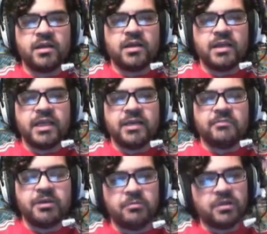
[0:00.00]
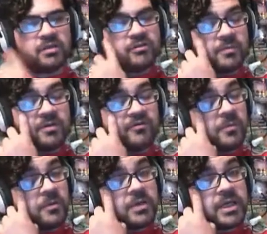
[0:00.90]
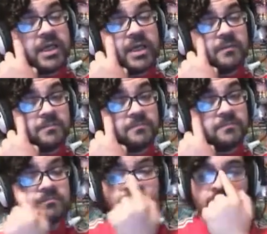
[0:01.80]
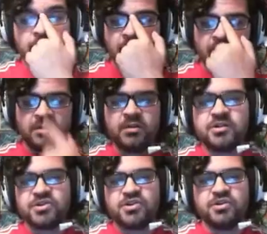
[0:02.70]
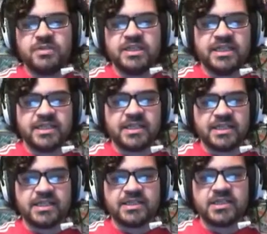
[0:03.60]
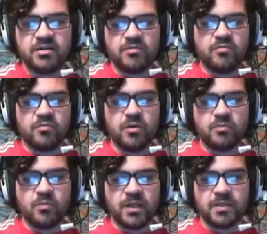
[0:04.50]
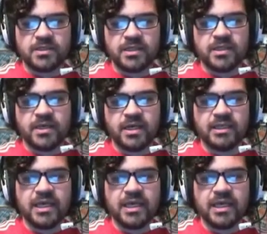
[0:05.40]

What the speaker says: Here we will grab another Pokegear, because all we need is 1 welder and then